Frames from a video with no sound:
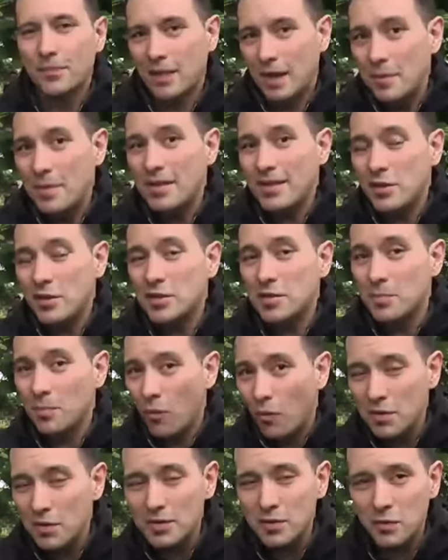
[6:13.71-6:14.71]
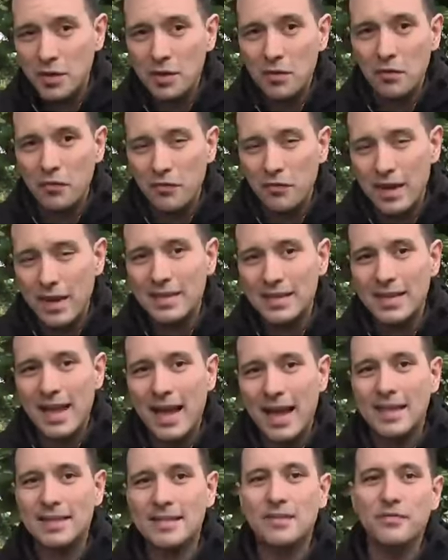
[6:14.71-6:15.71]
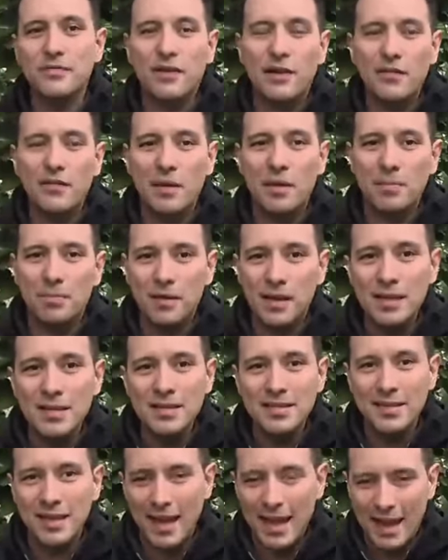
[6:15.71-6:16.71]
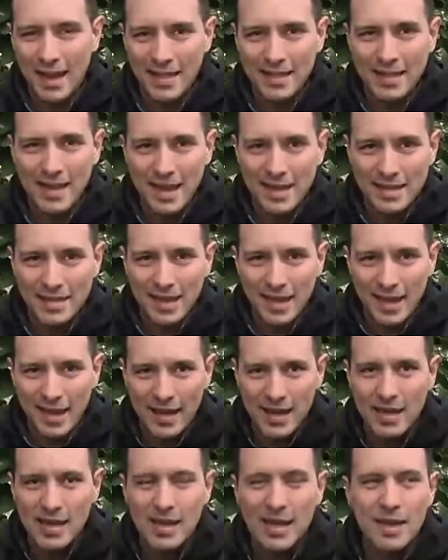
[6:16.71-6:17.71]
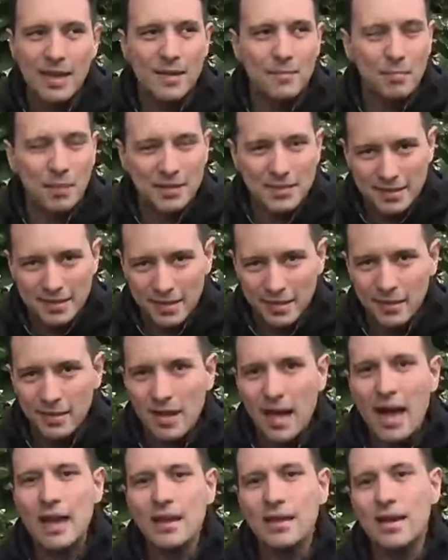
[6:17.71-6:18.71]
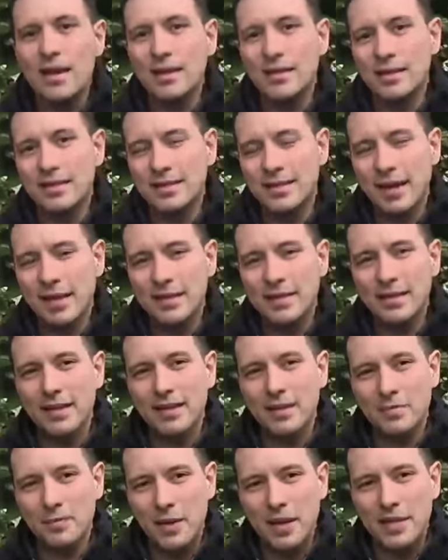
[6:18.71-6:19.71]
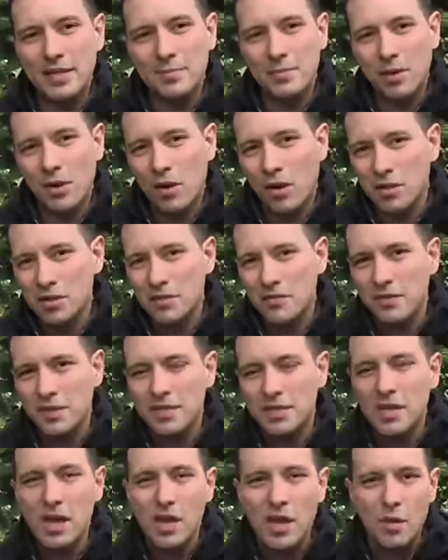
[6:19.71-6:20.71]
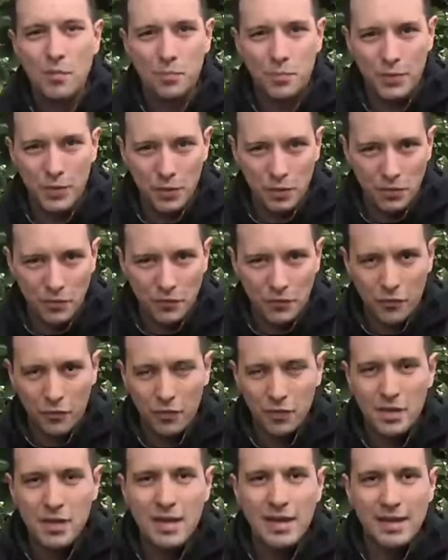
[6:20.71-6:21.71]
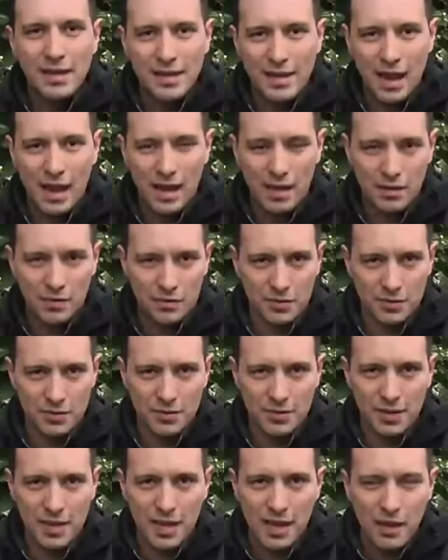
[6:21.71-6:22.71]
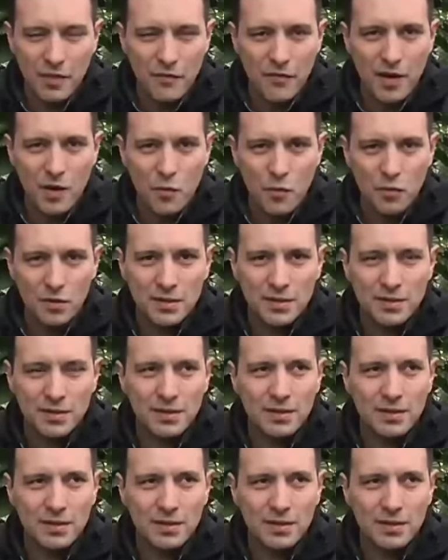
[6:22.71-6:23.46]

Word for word: I mean, there's more screen door effect as the five K Plus and the eight K, but still I like this headset the best because of these beautiful colors. If I would